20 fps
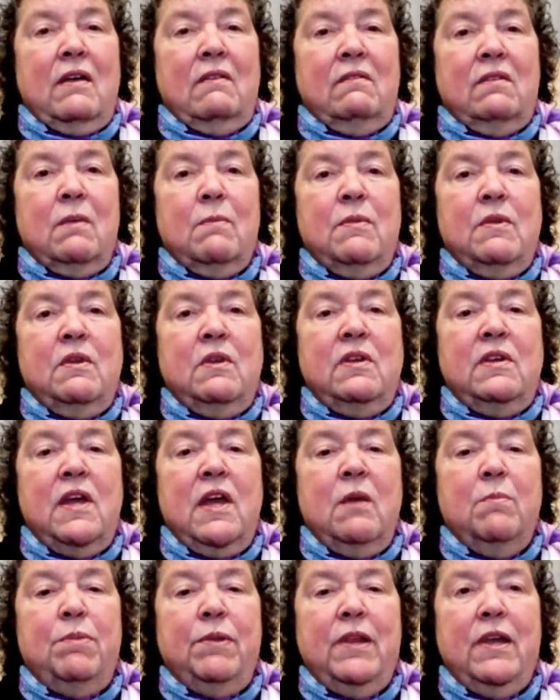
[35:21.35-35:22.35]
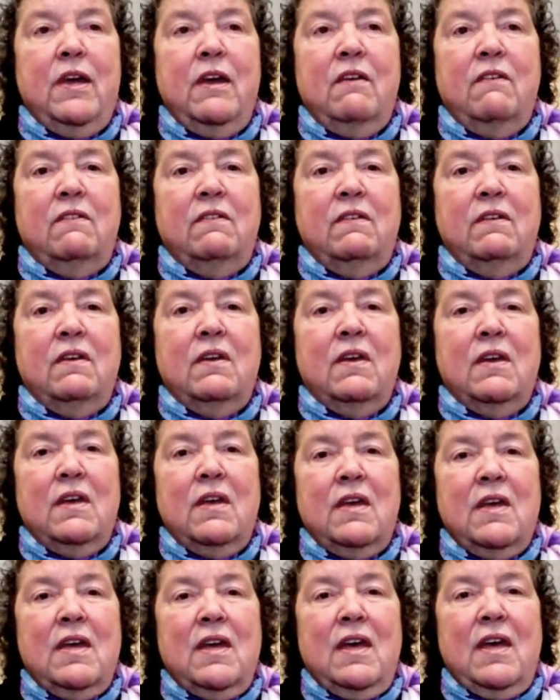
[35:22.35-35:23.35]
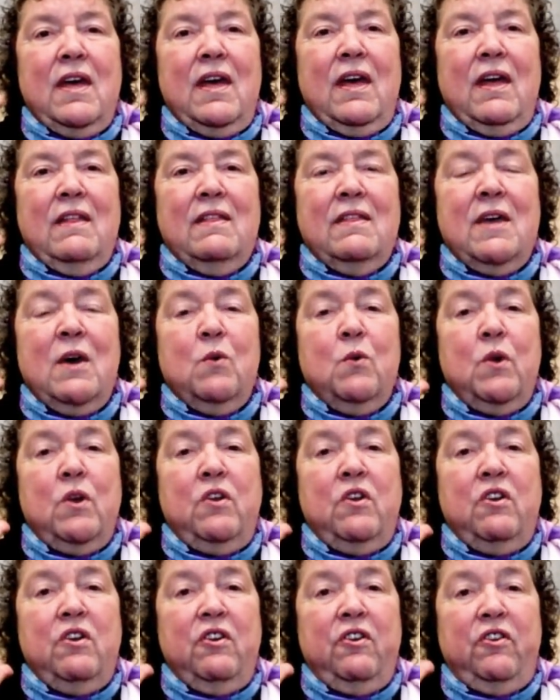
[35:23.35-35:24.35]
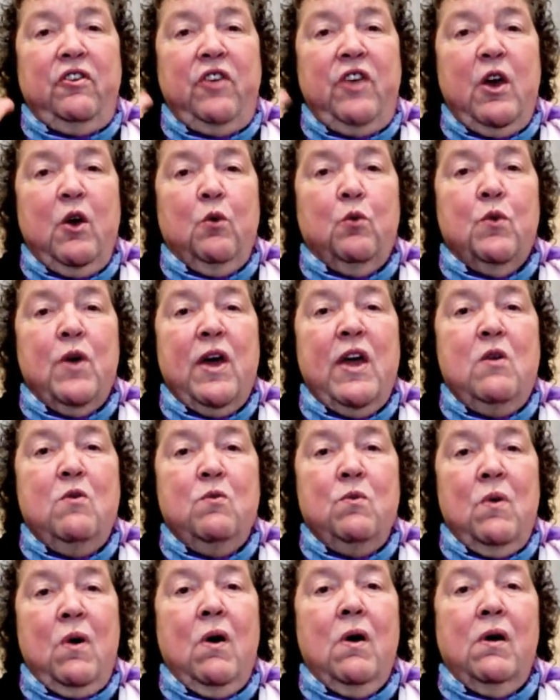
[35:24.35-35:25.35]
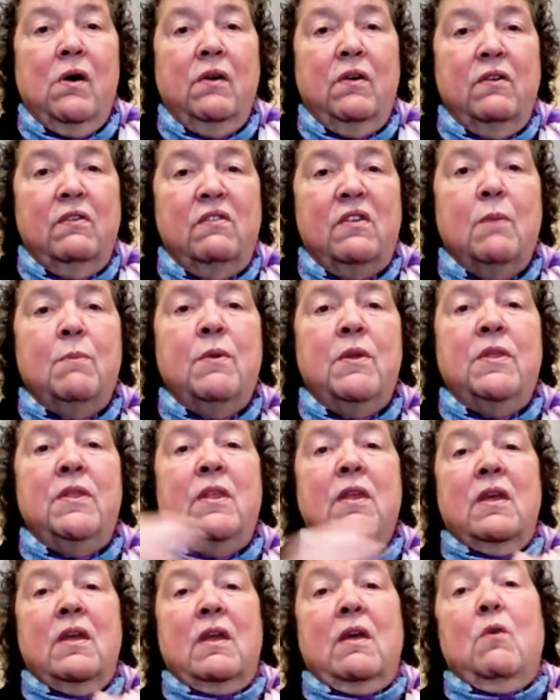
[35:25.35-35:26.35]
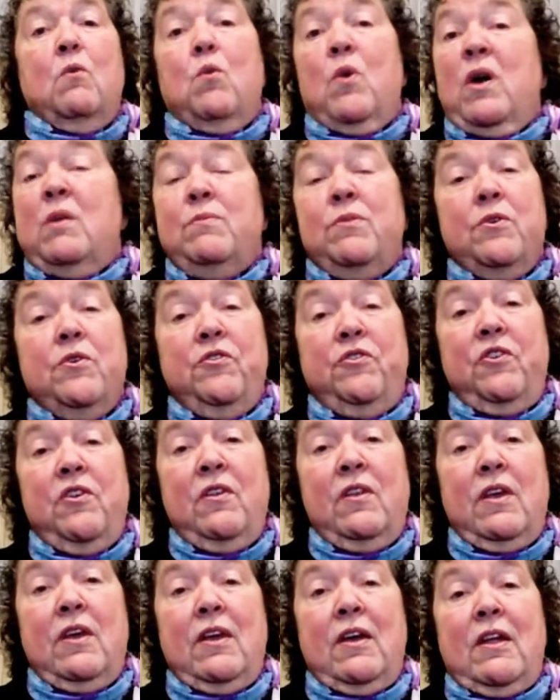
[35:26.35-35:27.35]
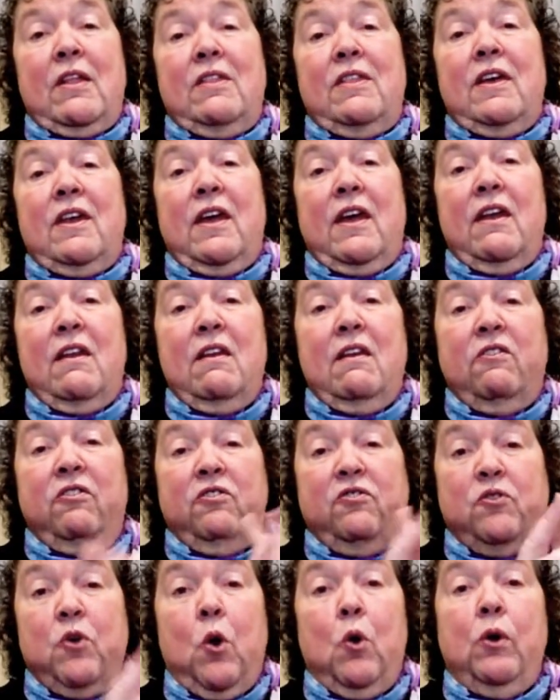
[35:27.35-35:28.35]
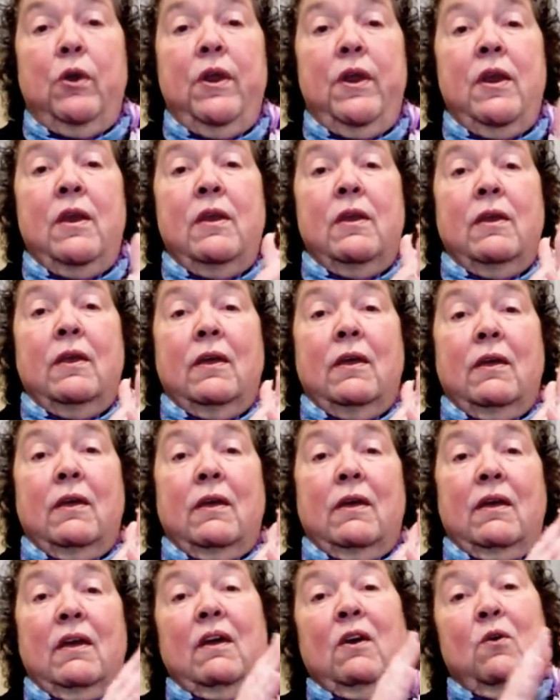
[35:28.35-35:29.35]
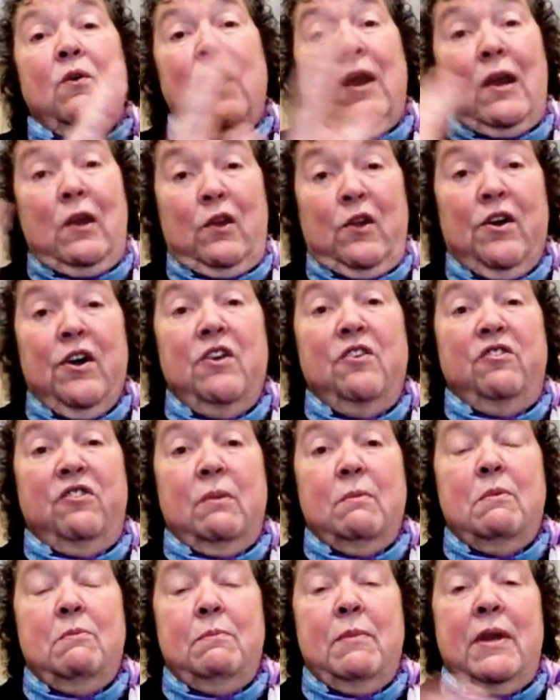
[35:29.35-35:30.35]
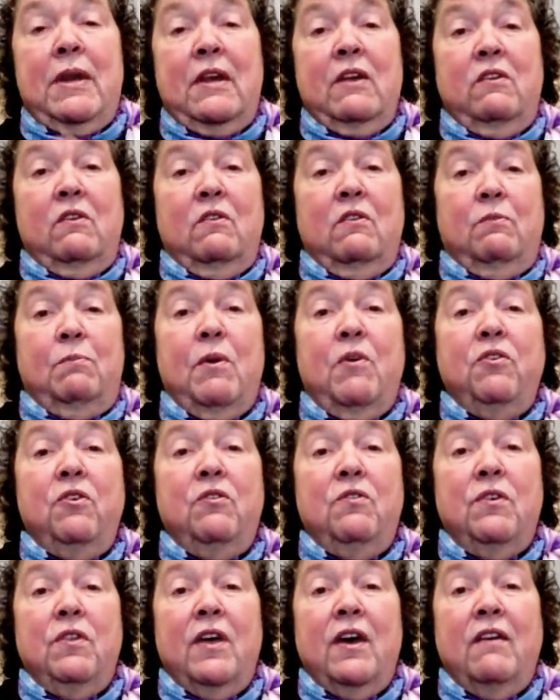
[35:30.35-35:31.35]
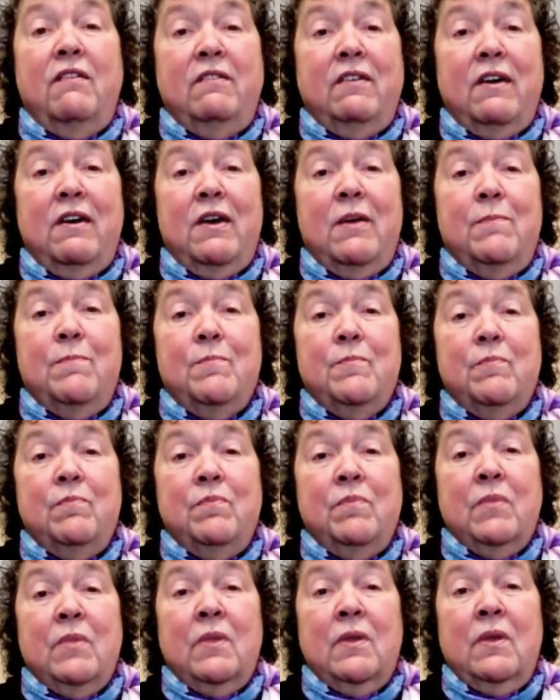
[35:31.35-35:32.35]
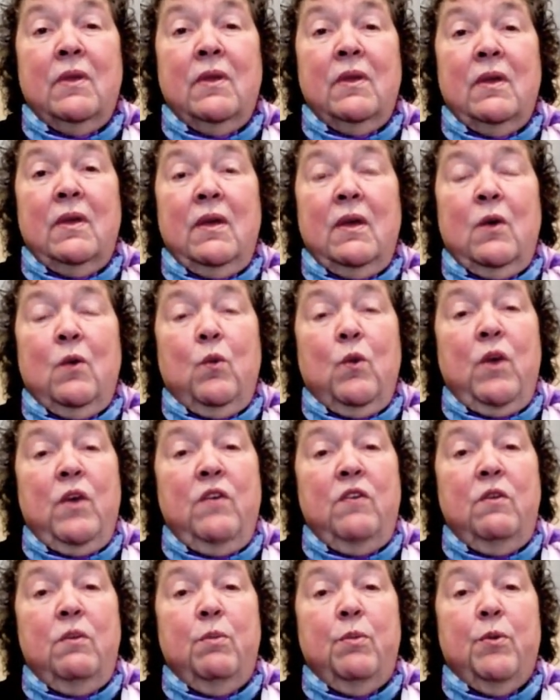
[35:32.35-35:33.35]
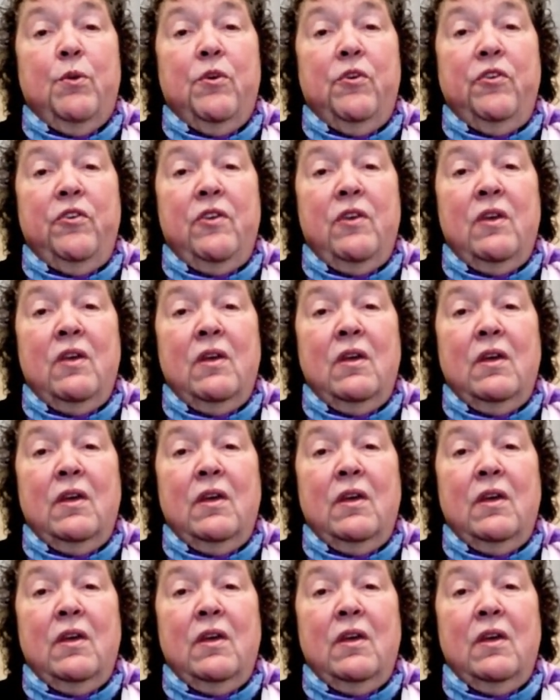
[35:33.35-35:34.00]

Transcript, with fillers: something to take place that would see a right wrong, someone, one person that had stolen quite a large sum of money, especially for that time, went to the person